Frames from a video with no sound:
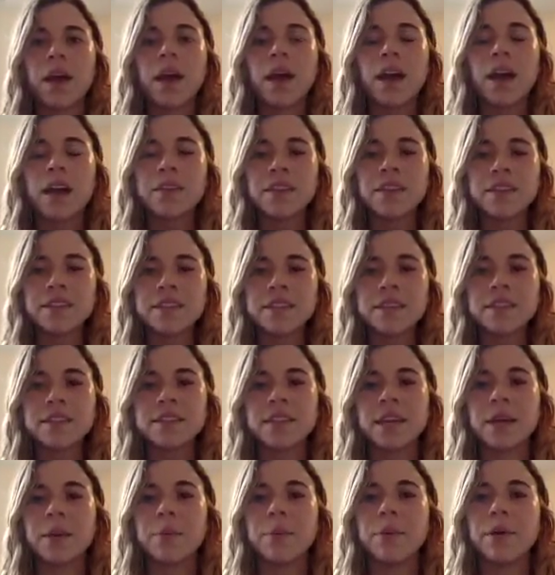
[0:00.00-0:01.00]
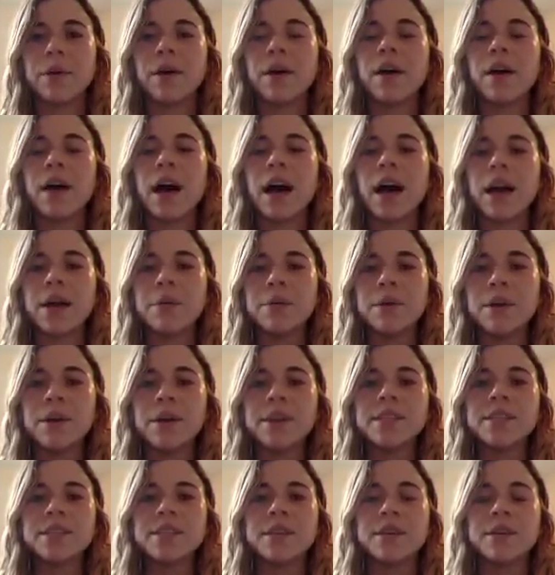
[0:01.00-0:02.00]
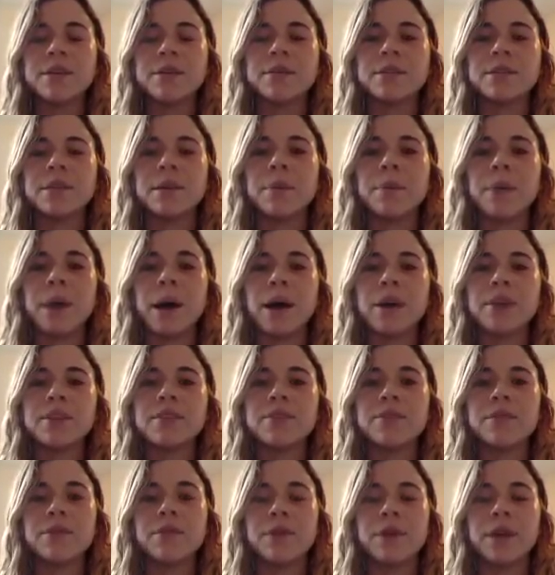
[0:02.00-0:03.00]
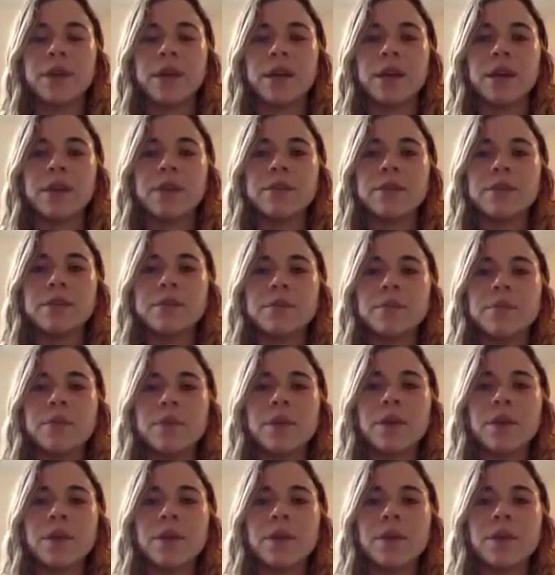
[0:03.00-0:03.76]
In this example, I am going to use a box of Oreos.